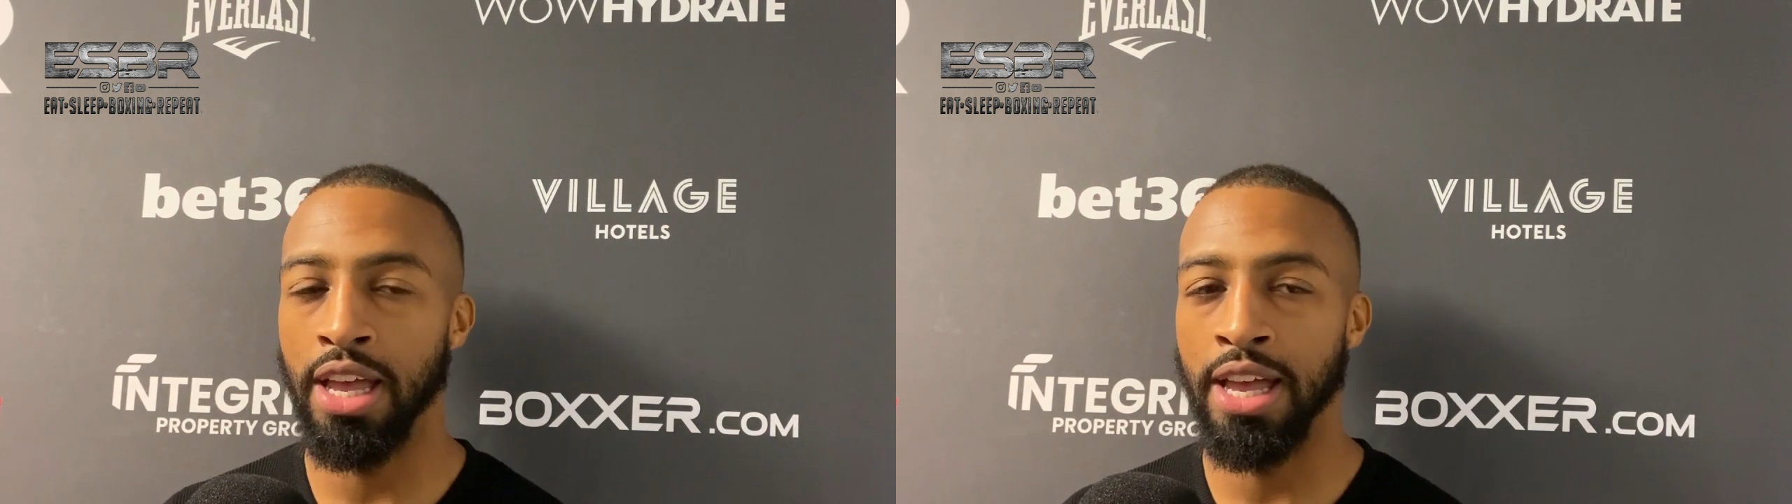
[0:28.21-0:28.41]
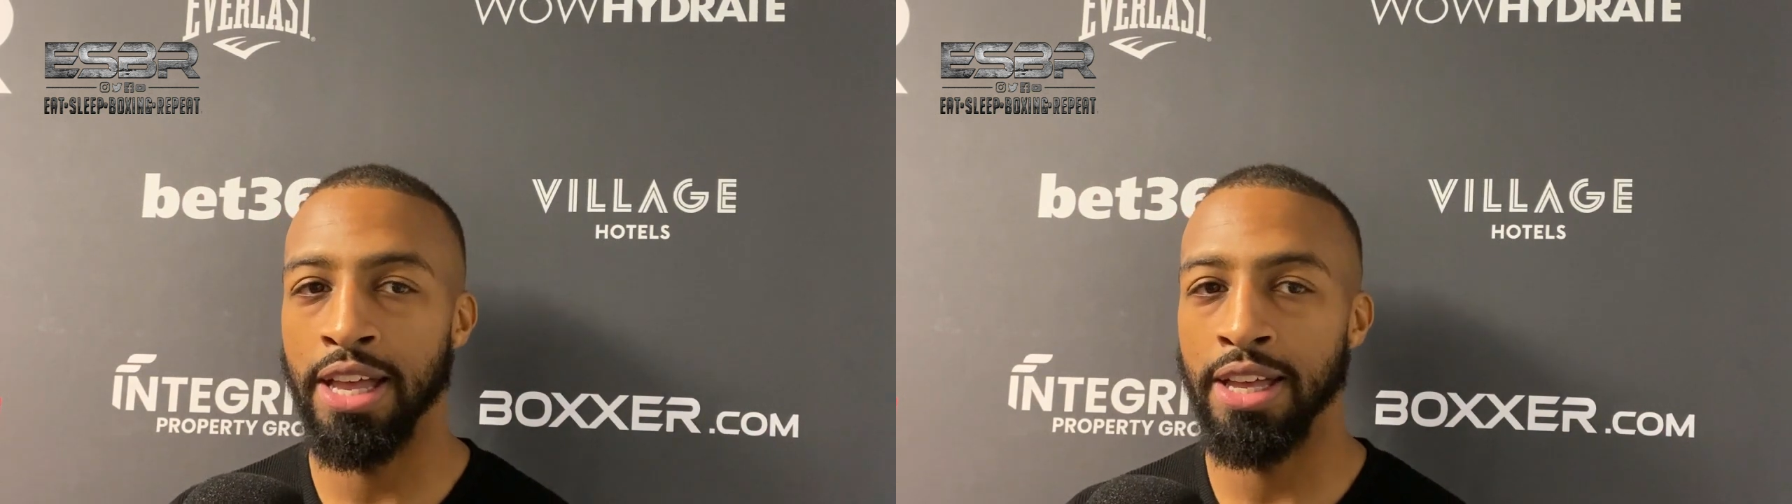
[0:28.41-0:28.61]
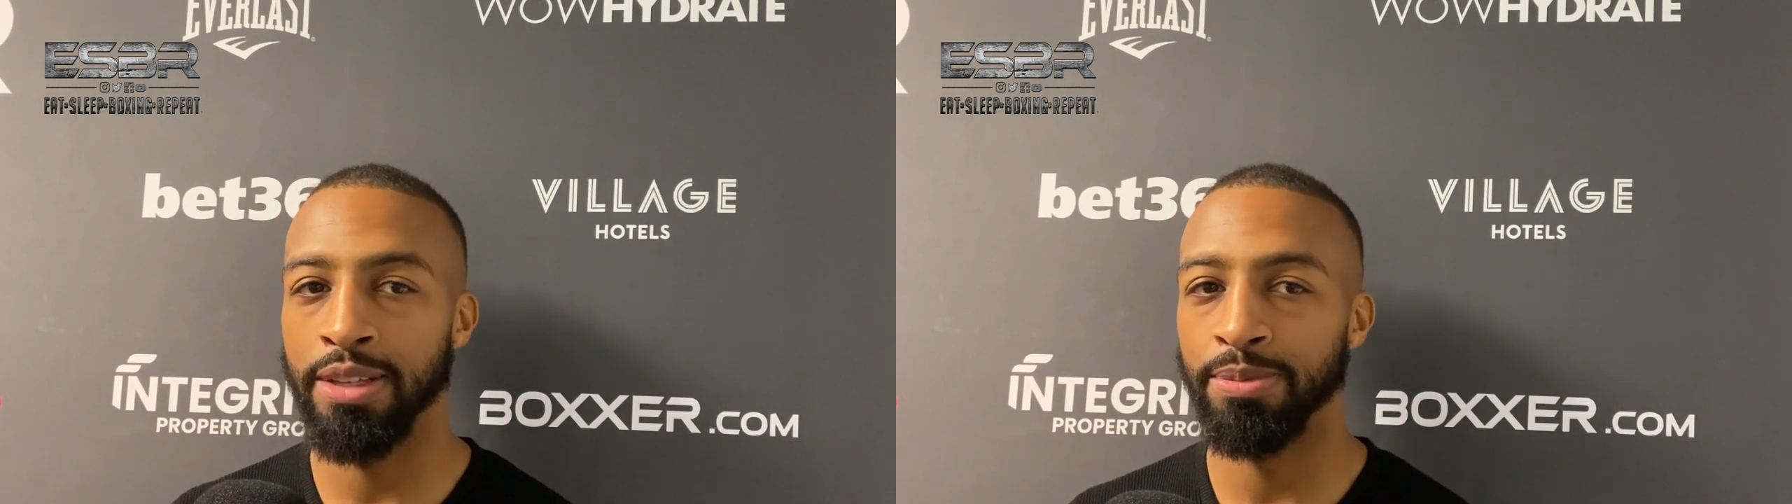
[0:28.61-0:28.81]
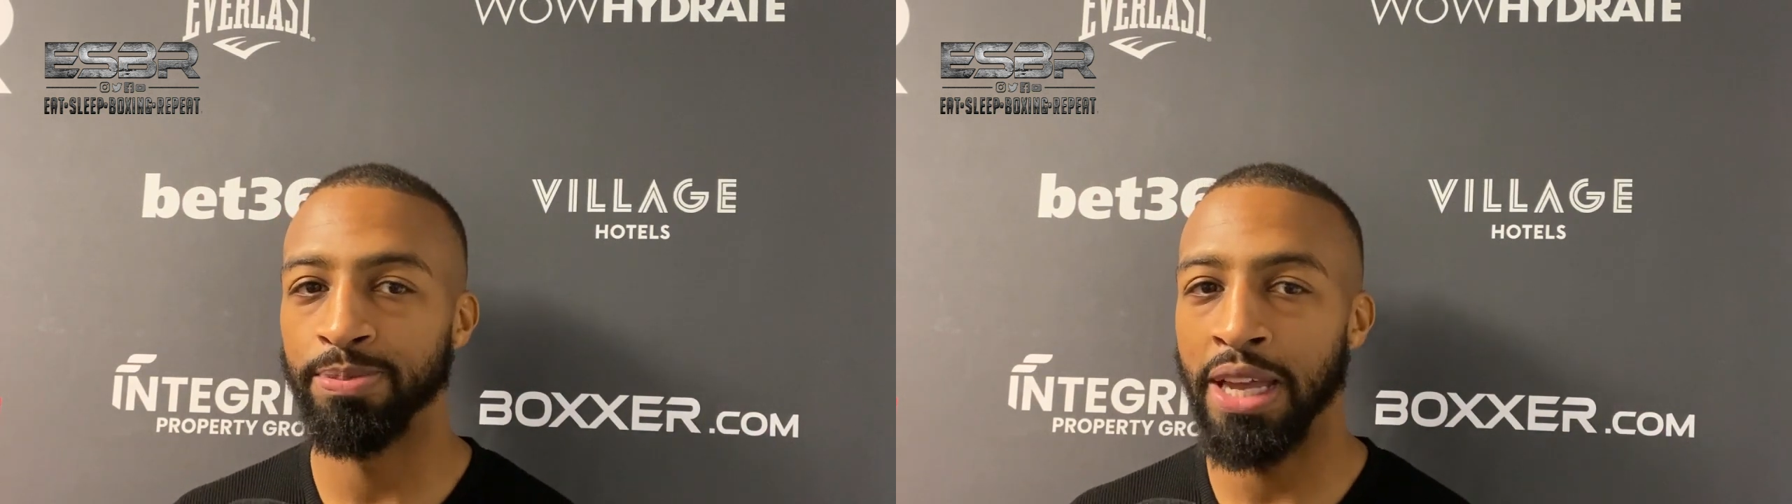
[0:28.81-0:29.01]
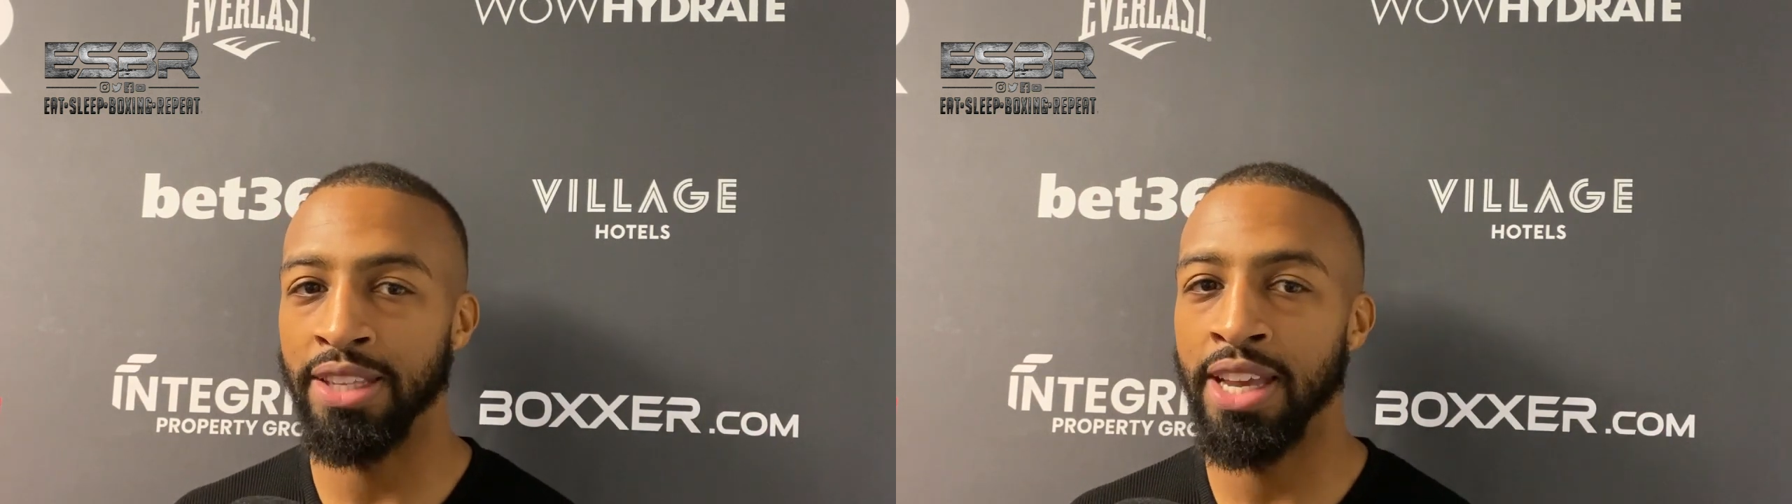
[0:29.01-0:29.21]

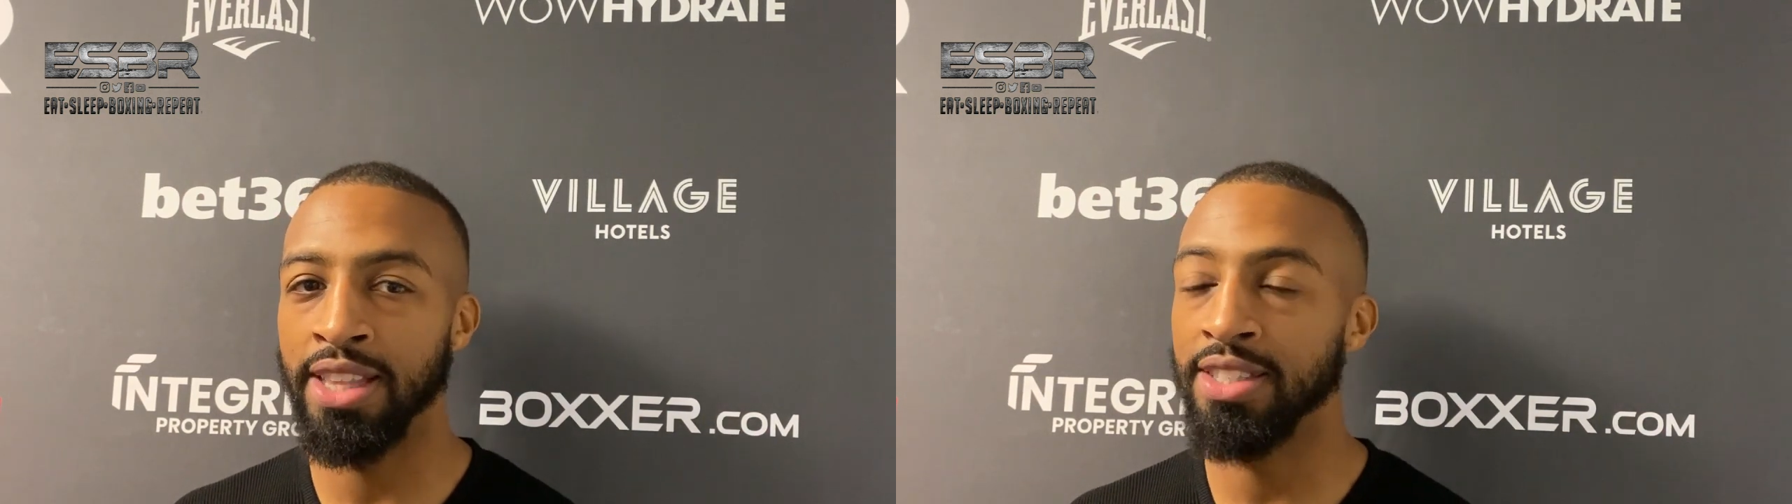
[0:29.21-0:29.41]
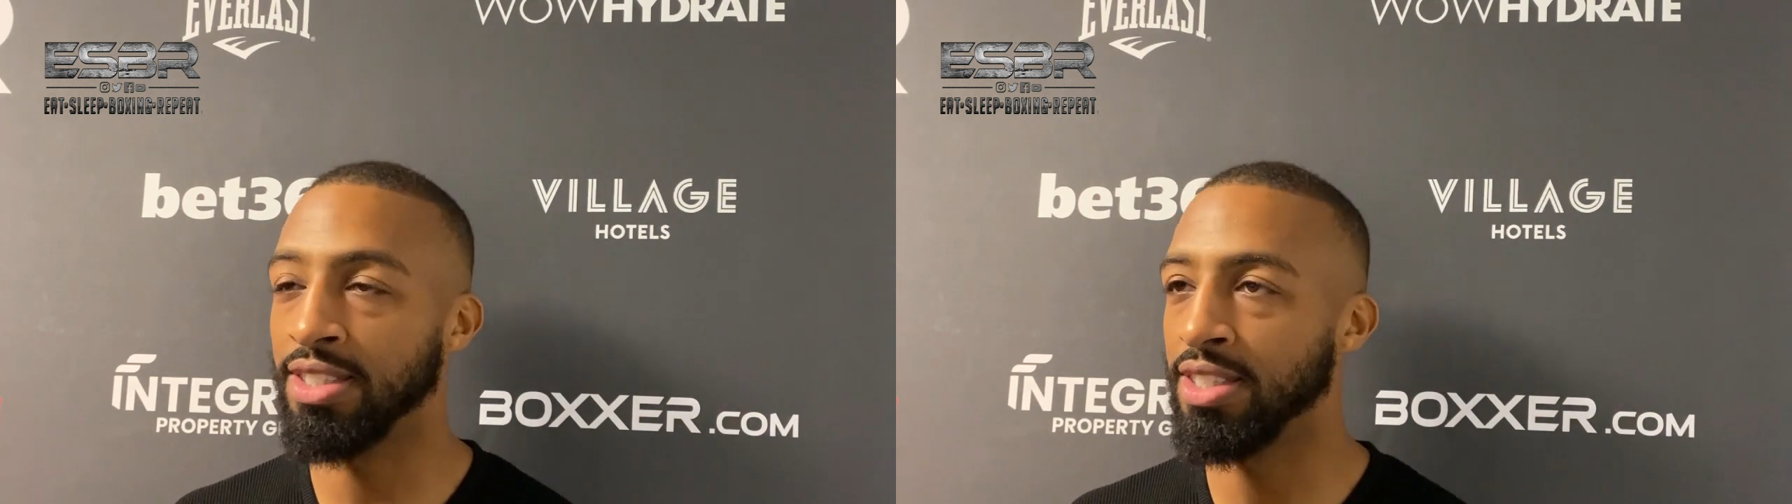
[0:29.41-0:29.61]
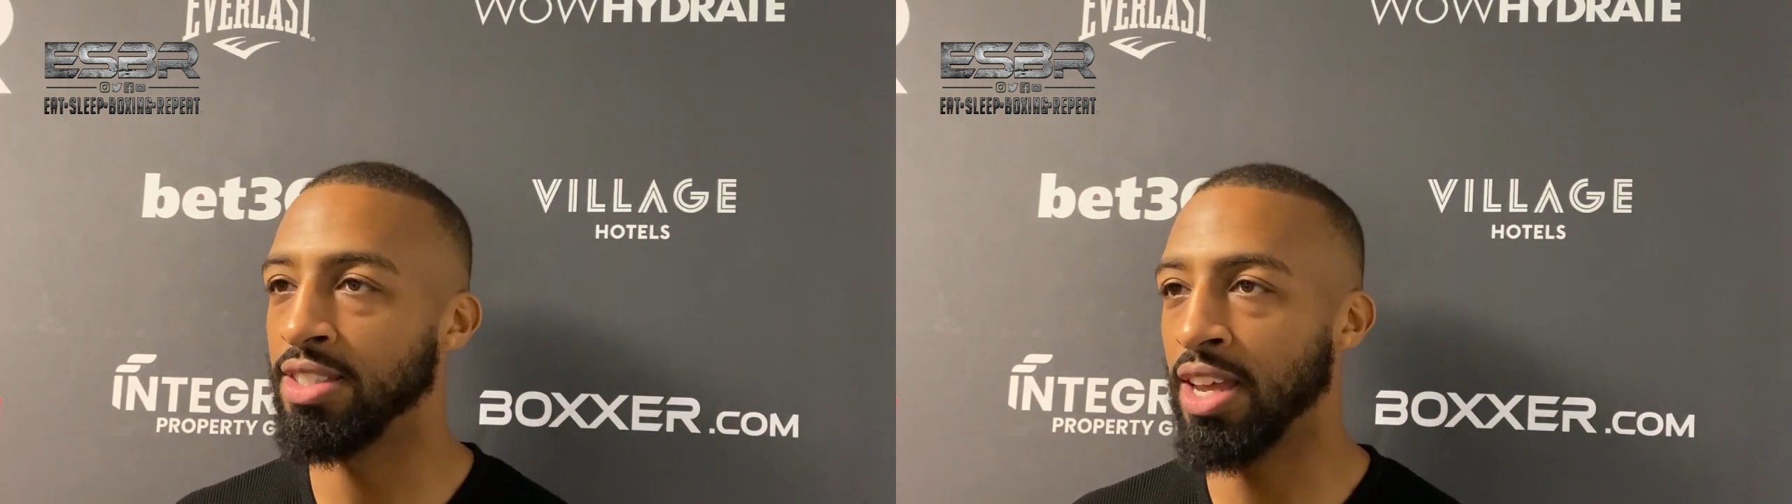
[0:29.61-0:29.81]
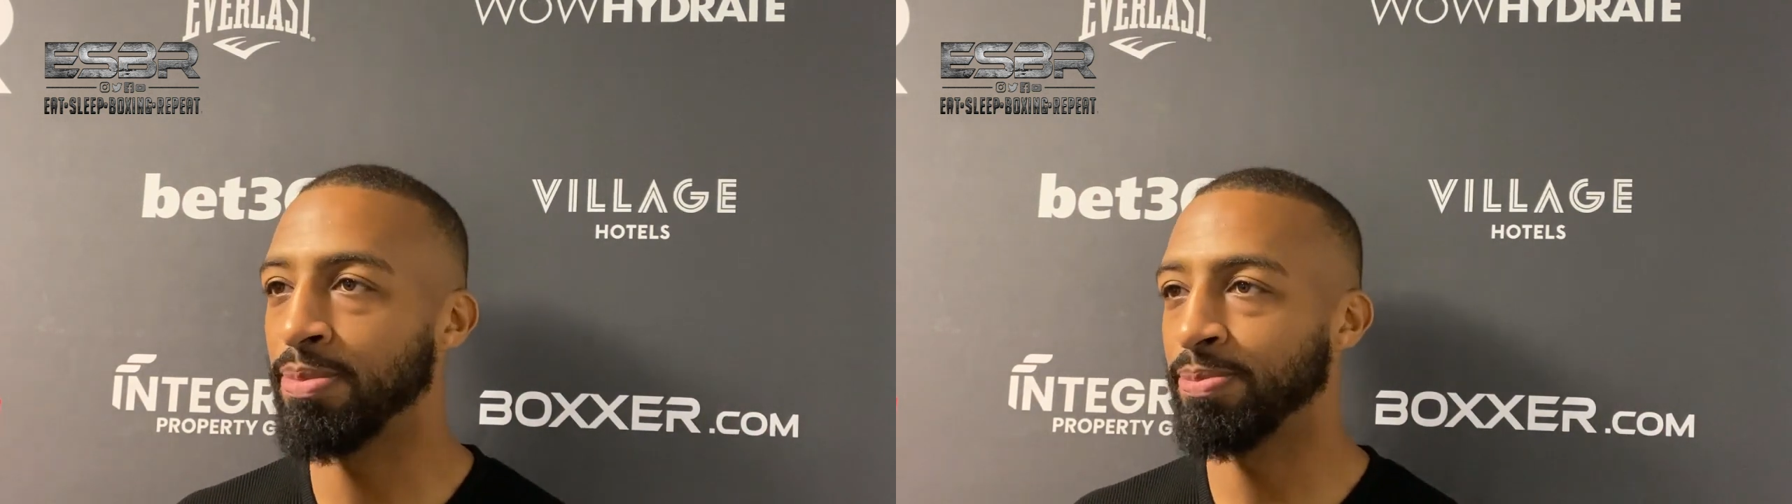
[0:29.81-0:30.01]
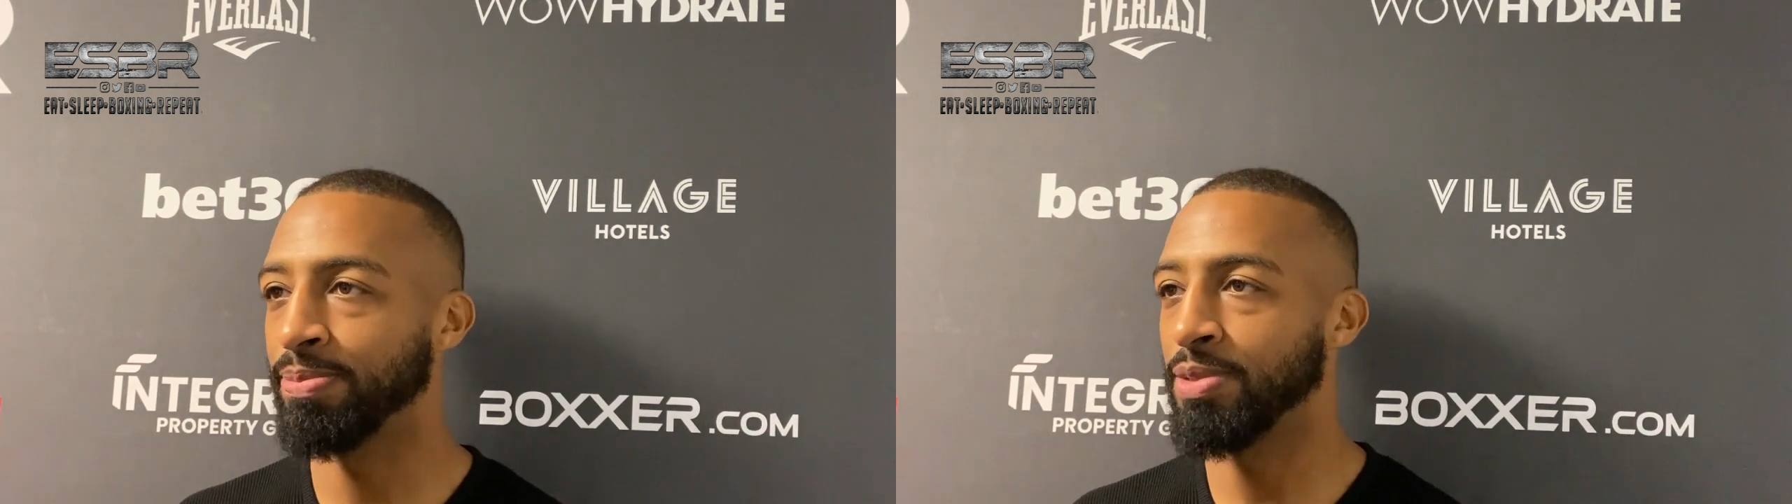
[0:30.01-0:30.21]
um, and yeah, this is his time.